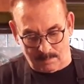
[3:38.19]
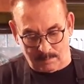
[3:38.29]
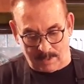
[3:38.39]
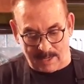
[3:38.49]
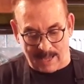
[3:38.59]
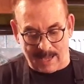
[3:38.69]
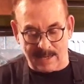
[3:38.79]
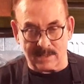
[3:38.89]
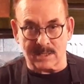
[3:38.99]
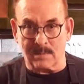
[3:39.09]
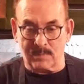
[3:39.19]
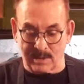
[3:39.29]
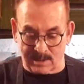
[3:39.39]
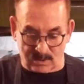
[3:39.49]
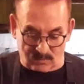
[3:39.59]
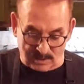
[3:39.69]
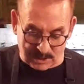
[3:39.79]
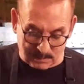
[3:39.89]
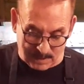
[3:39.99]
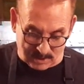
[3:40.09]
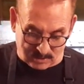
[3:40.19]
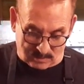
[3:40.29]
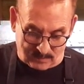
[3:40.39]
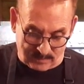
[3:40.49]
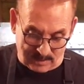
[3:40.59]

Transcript: But it adds something that's really special.